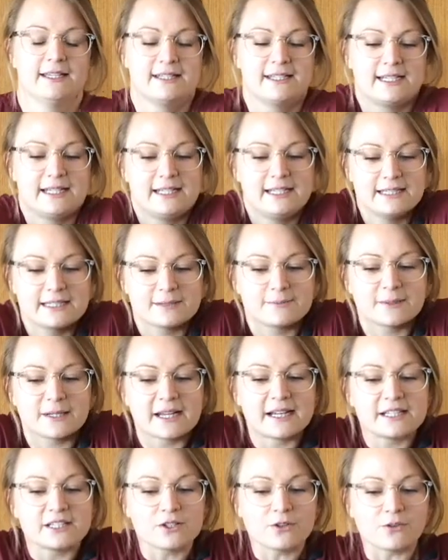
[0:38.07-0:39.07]
Taking some
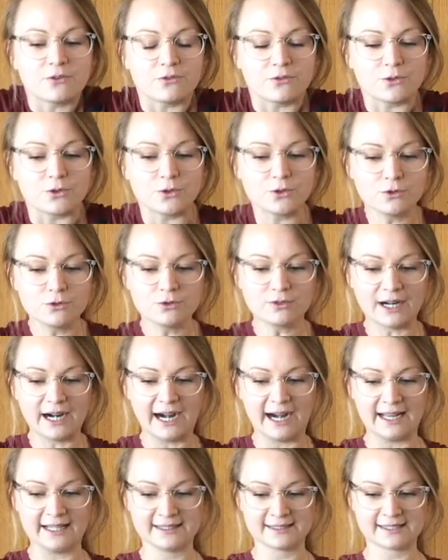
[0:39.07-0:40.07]
nice full
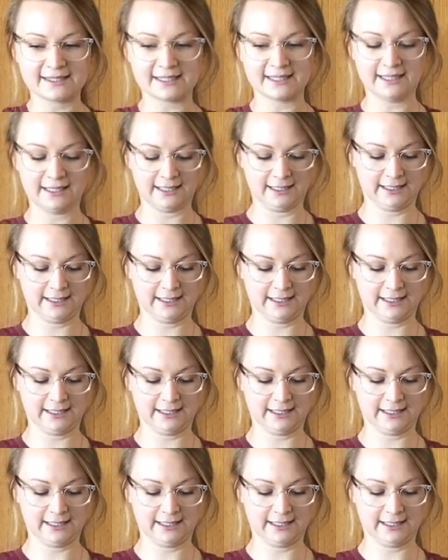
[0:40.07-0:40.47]
rounds,